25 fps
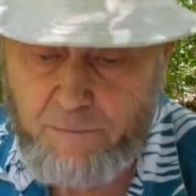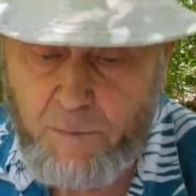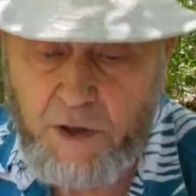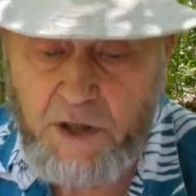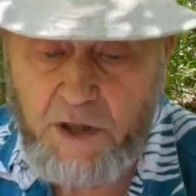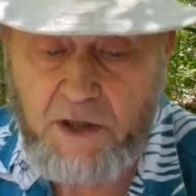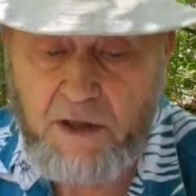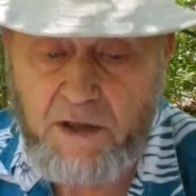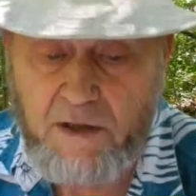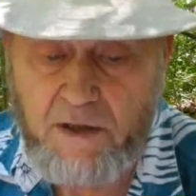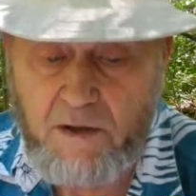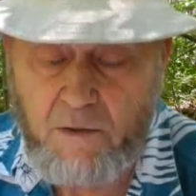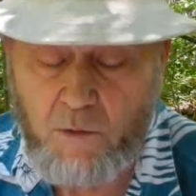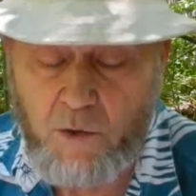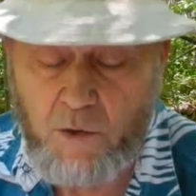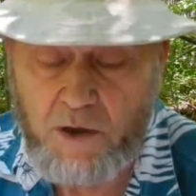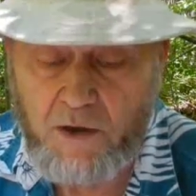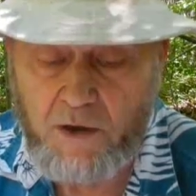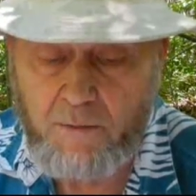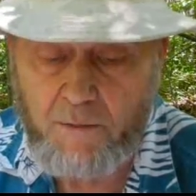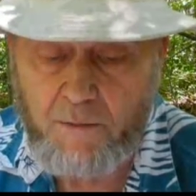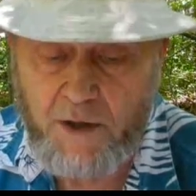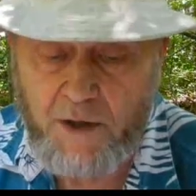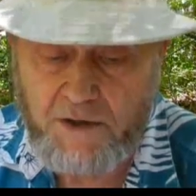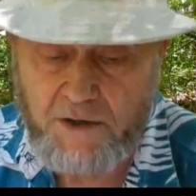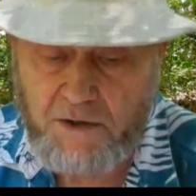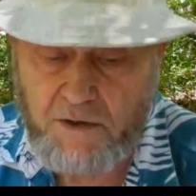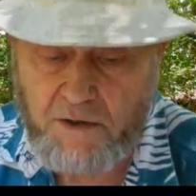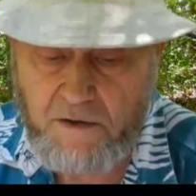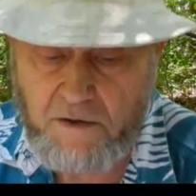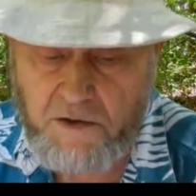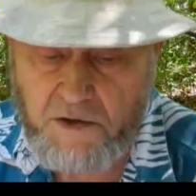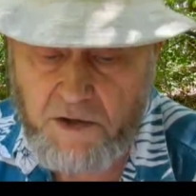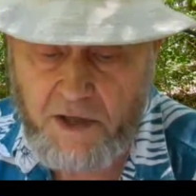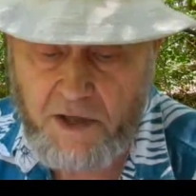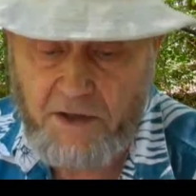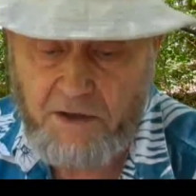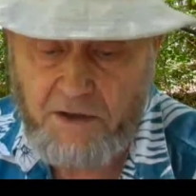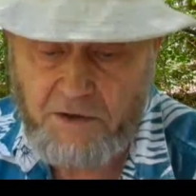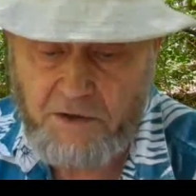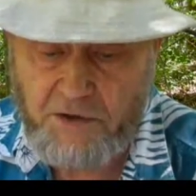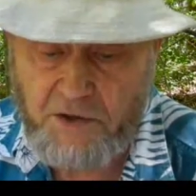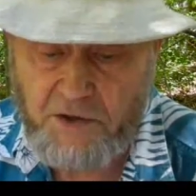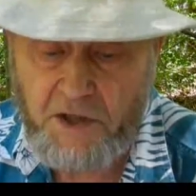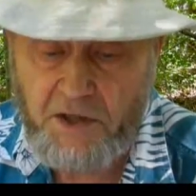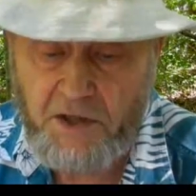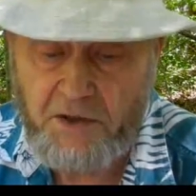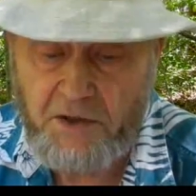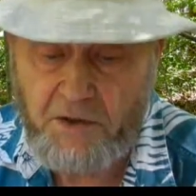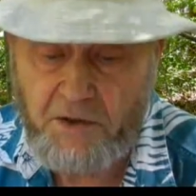Ben, a well-muscled
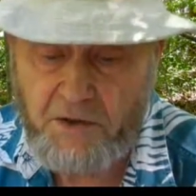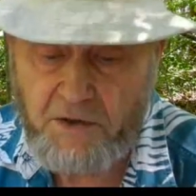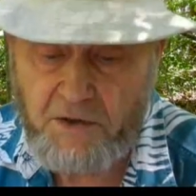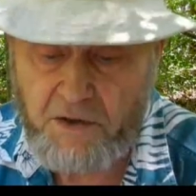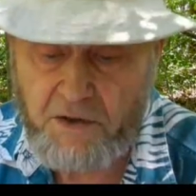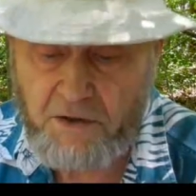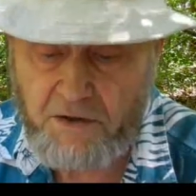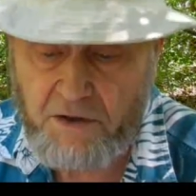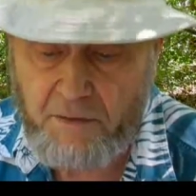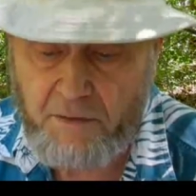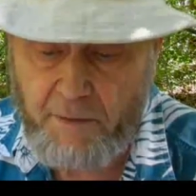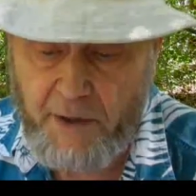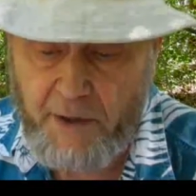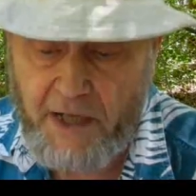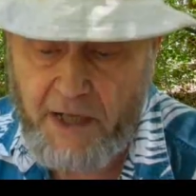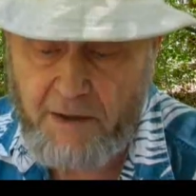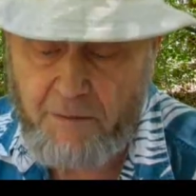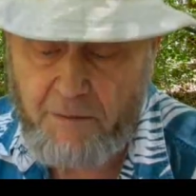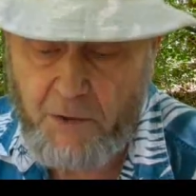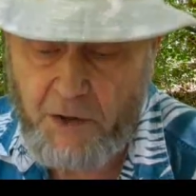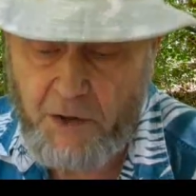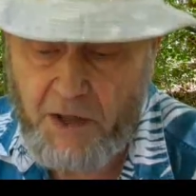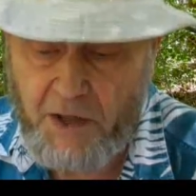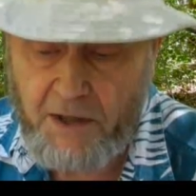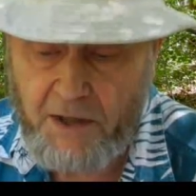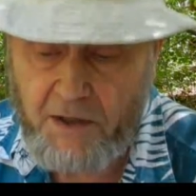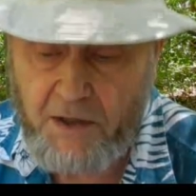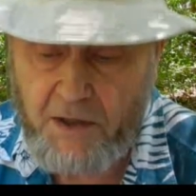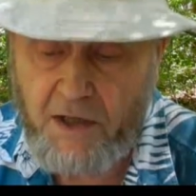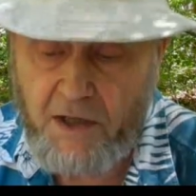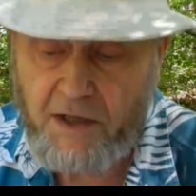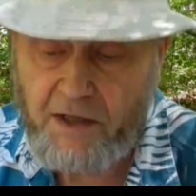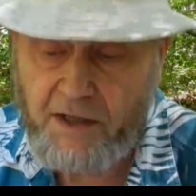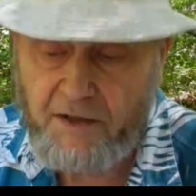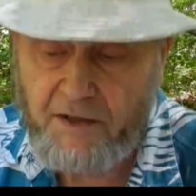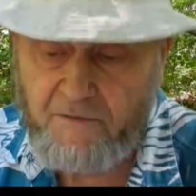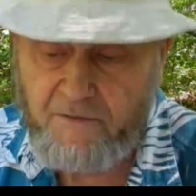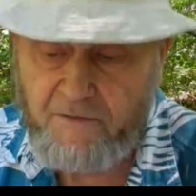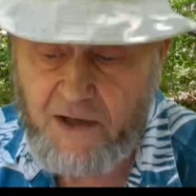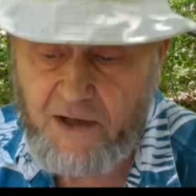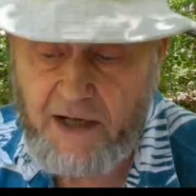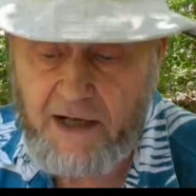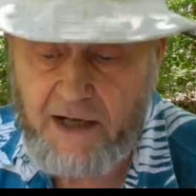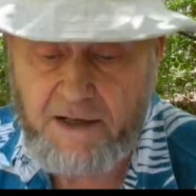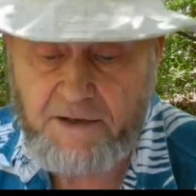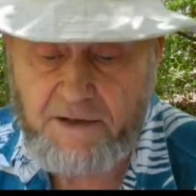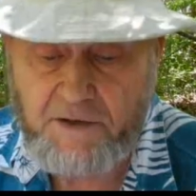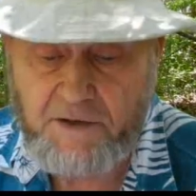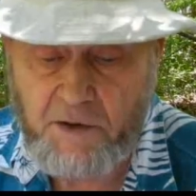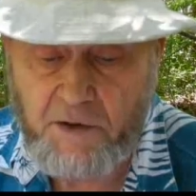senior, took the bat and began knocking
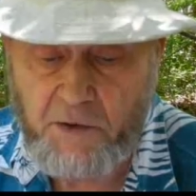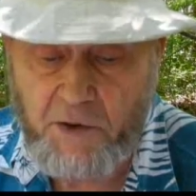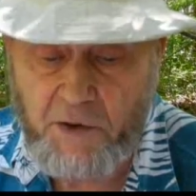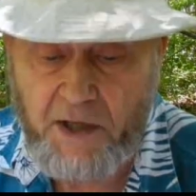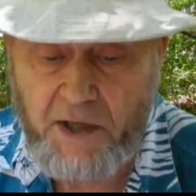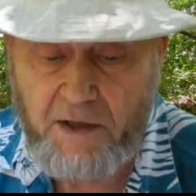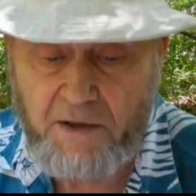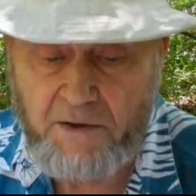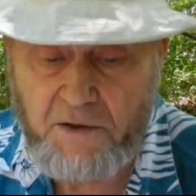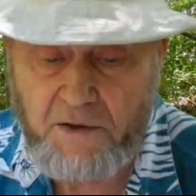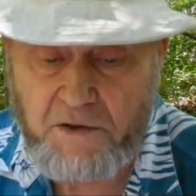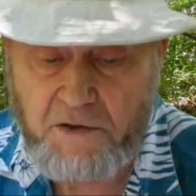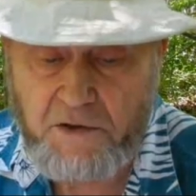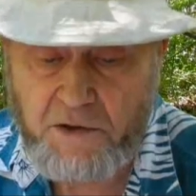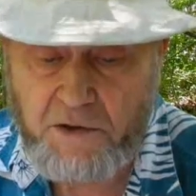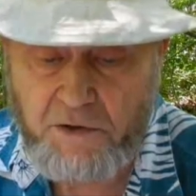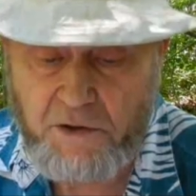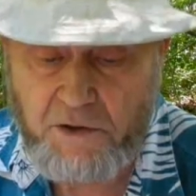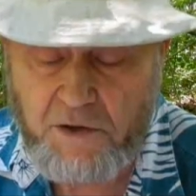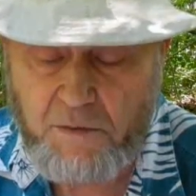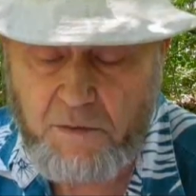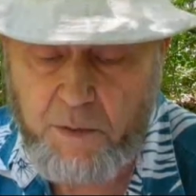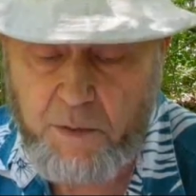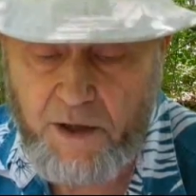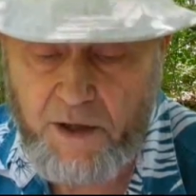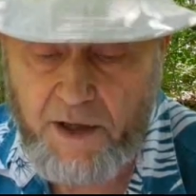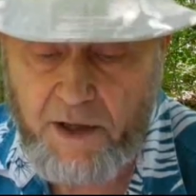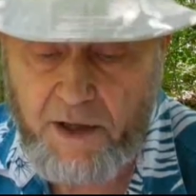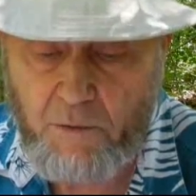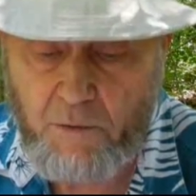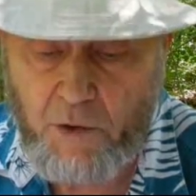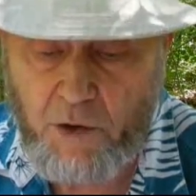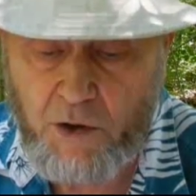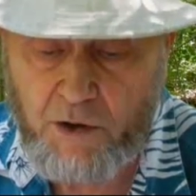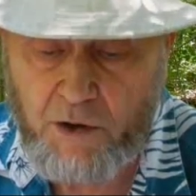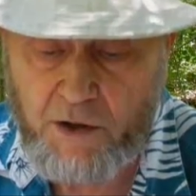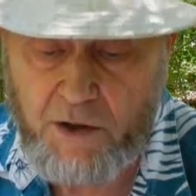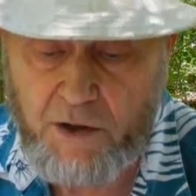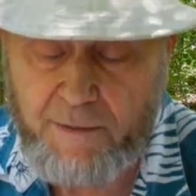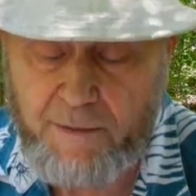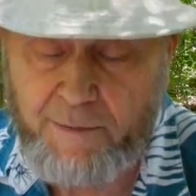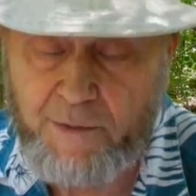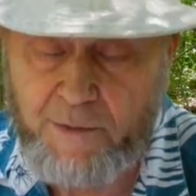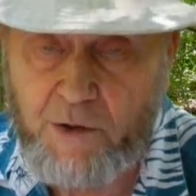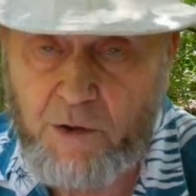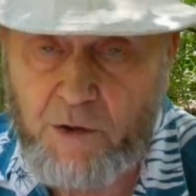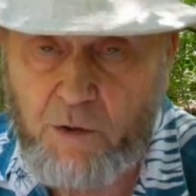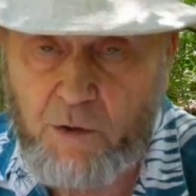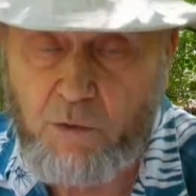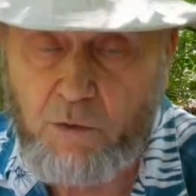flies and grounders to us, playing work-up
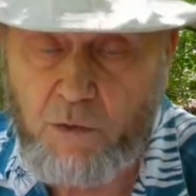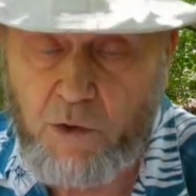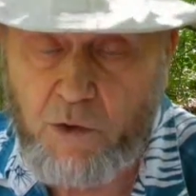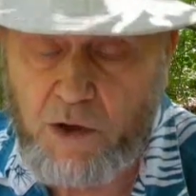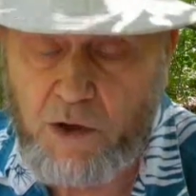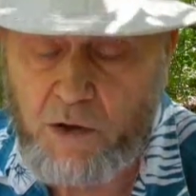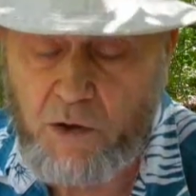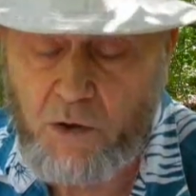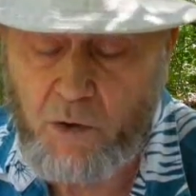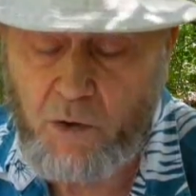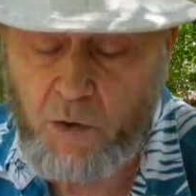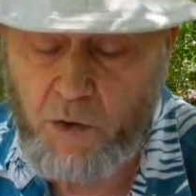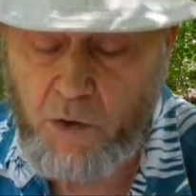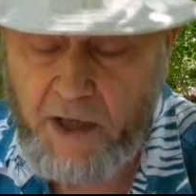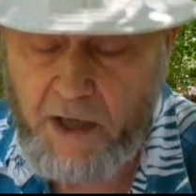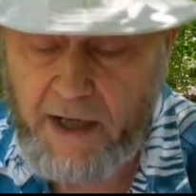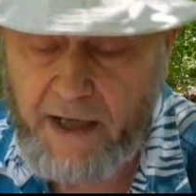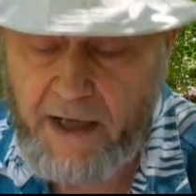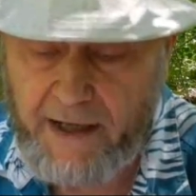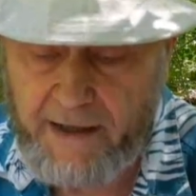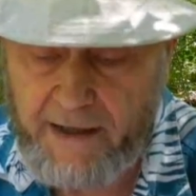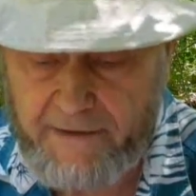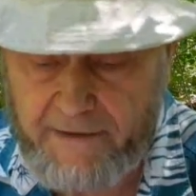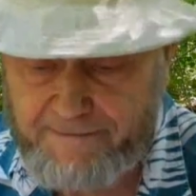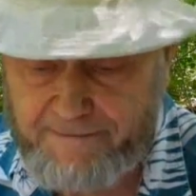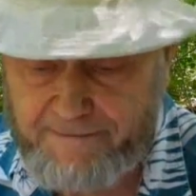for one old cat.